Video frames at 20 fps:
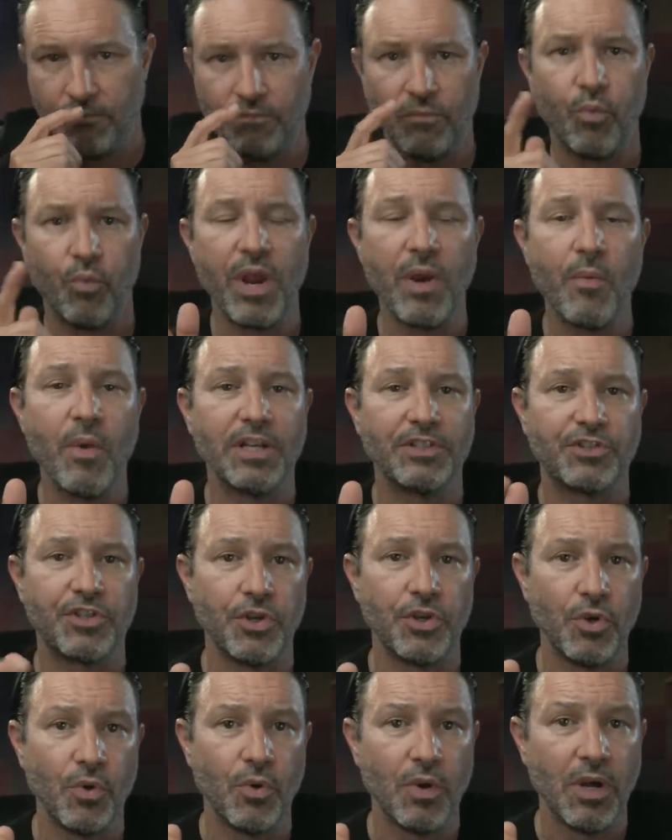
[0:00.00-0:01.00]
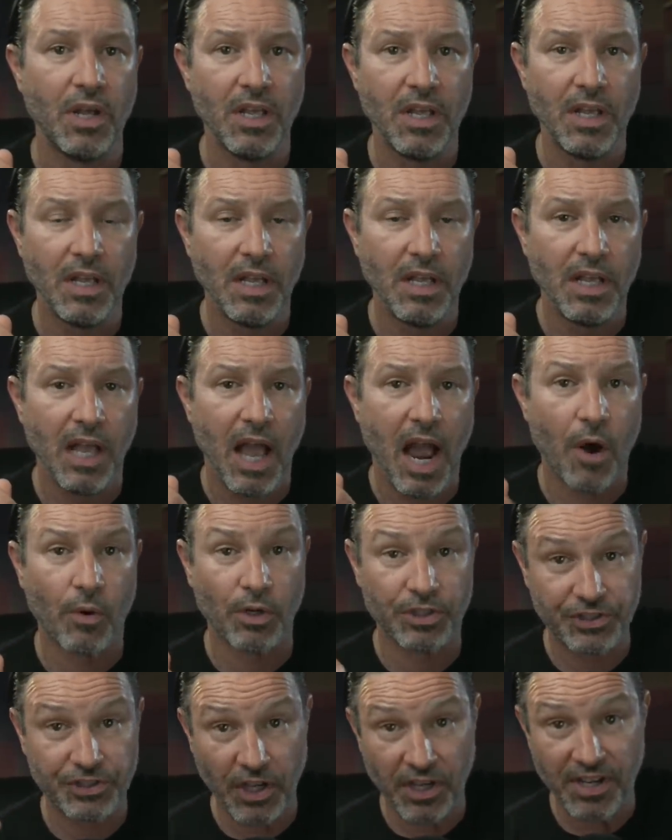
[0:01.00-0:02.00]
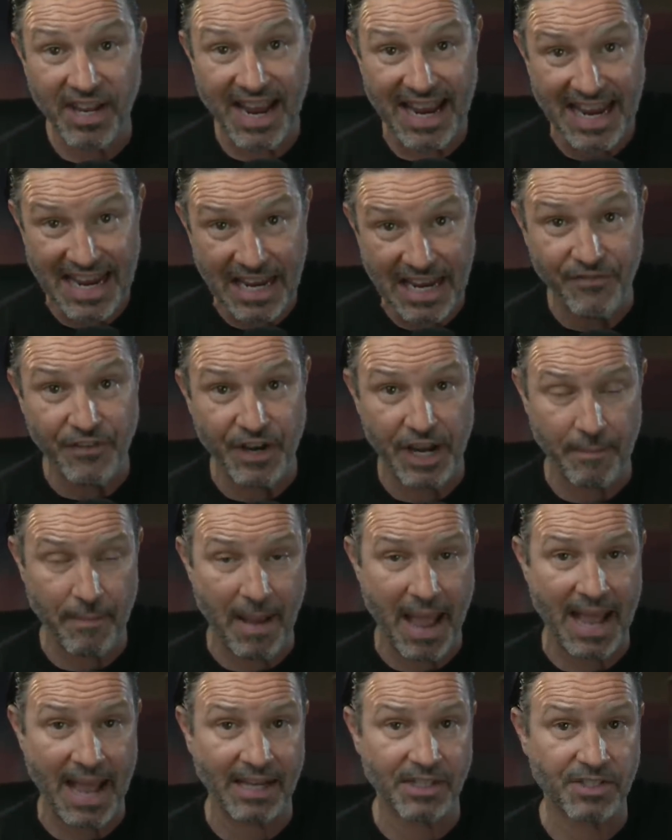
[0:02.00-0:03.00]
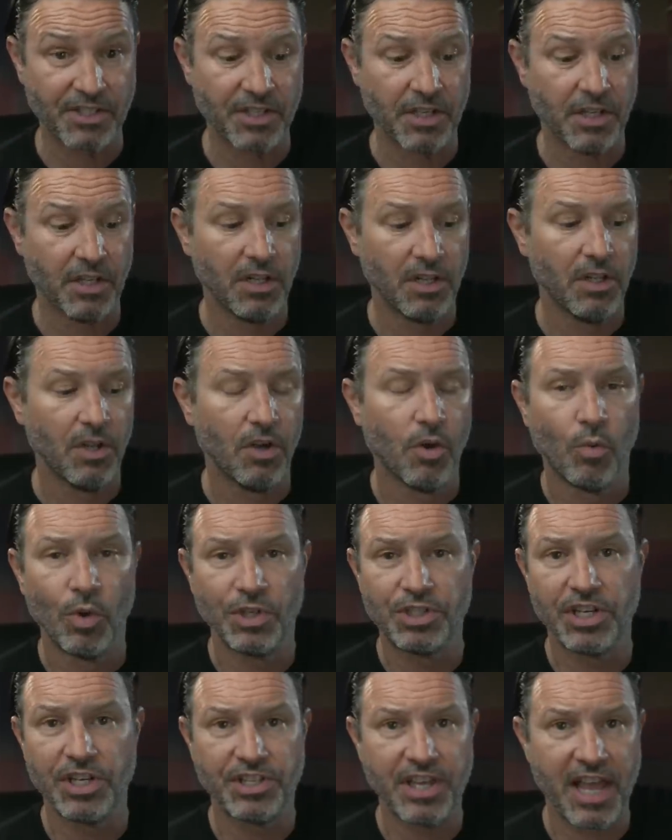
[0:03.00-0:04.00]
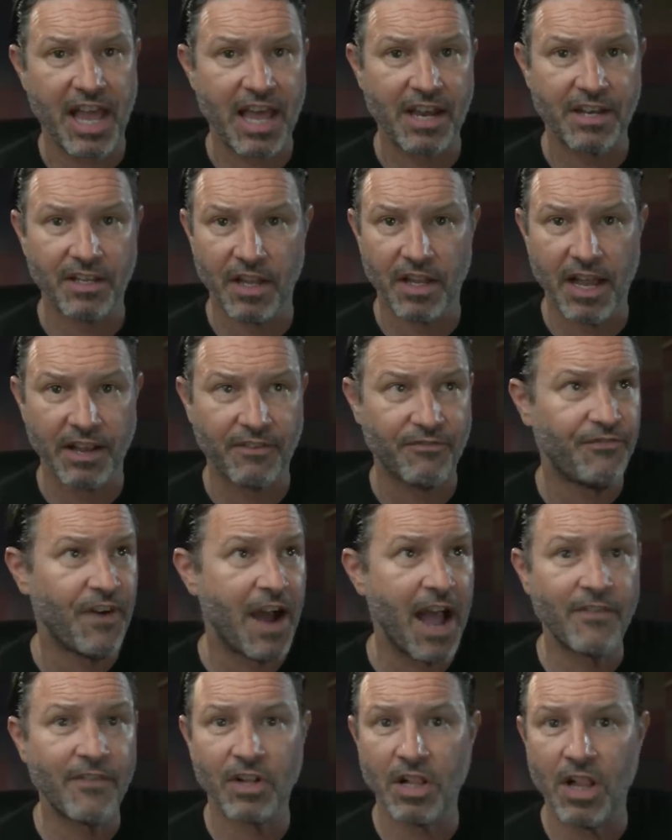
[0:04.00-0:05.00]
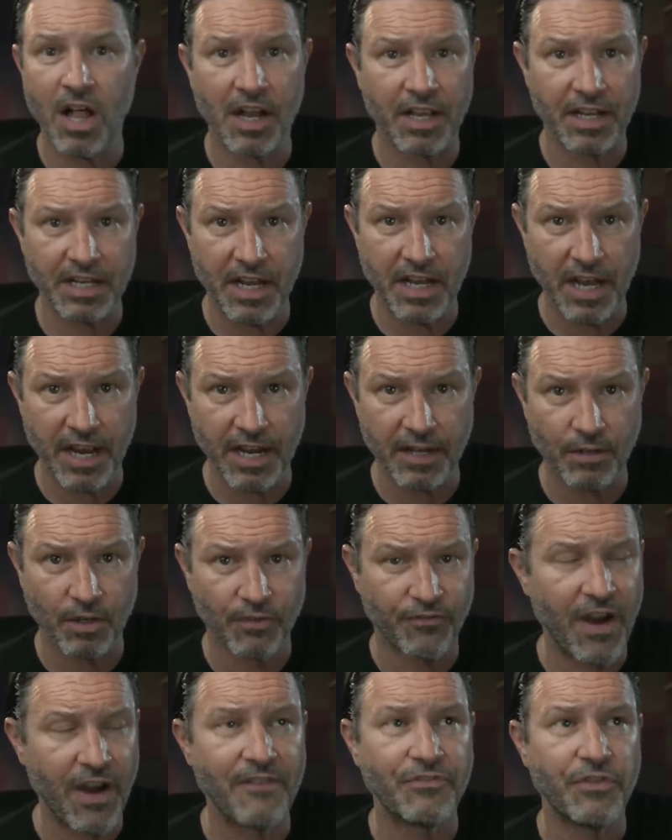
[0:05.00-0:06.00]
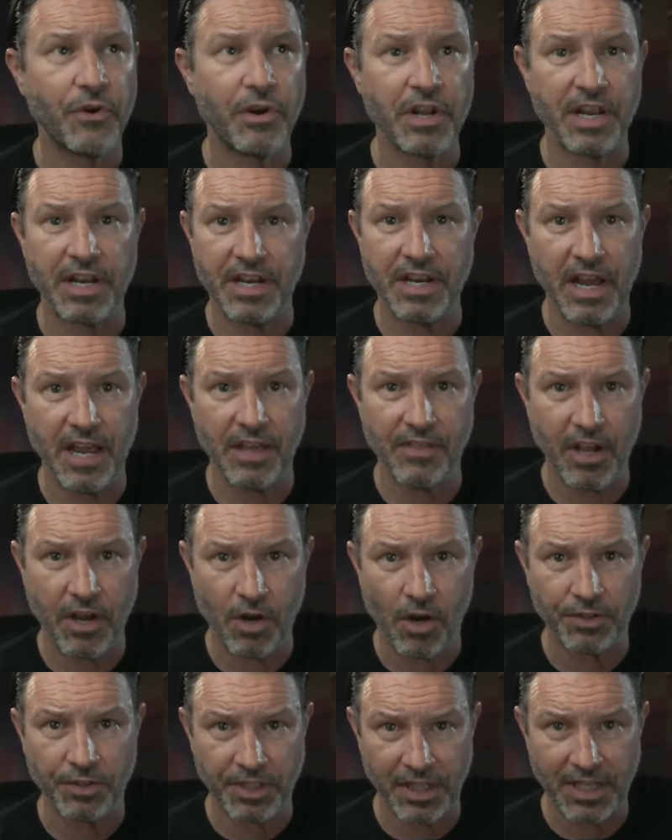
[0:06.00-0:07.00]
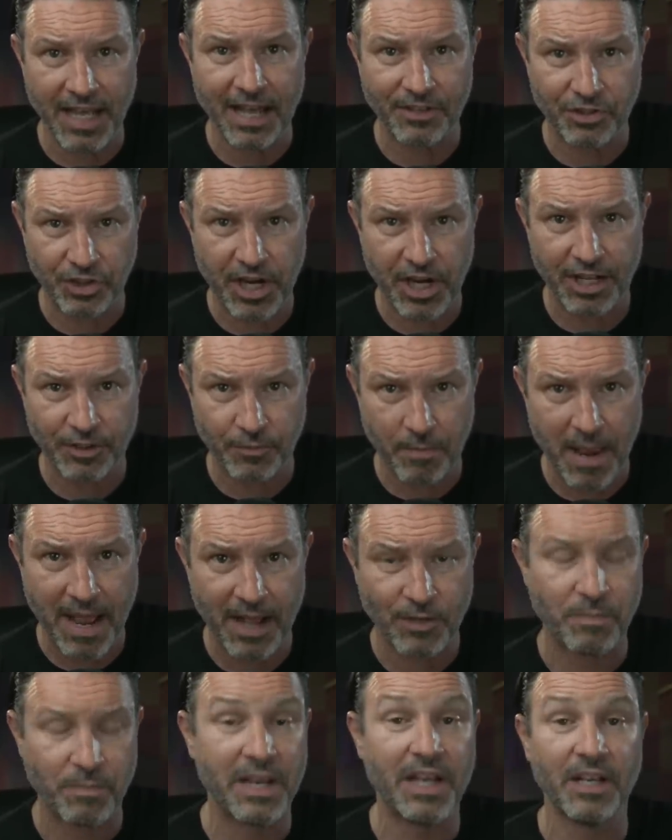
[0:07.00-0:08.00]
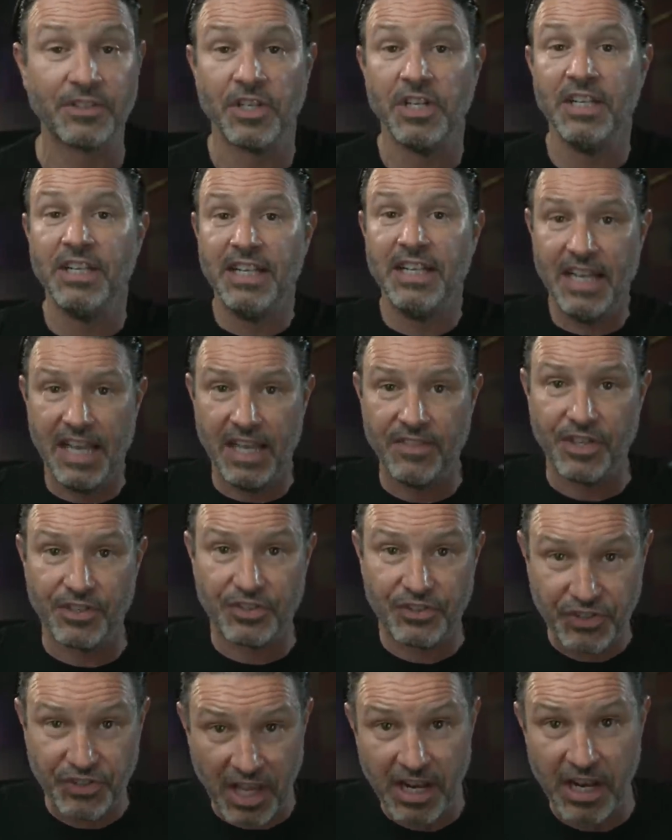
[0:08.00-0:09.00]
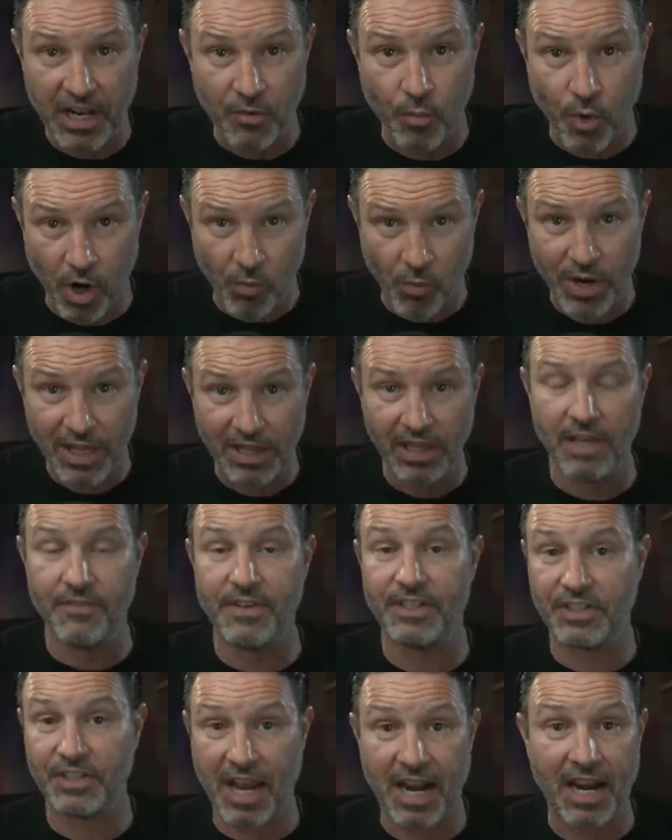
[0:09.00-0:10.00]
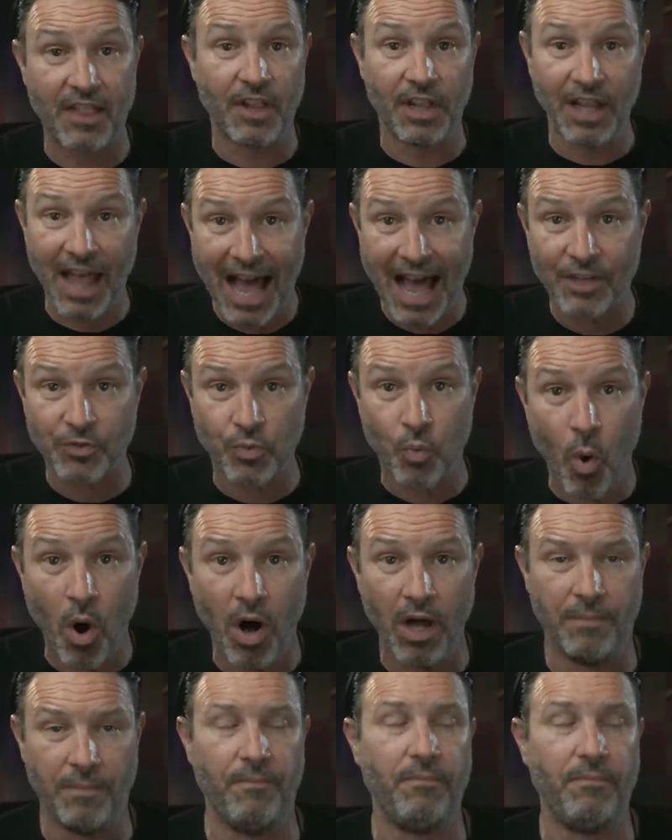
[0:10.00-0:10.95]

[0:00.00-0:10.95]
we went to our Sunday evening mass, which is at like five o'clock at night or 5:30 at night. They call it the last chance mass because in the city where we live, it's kind of the last one.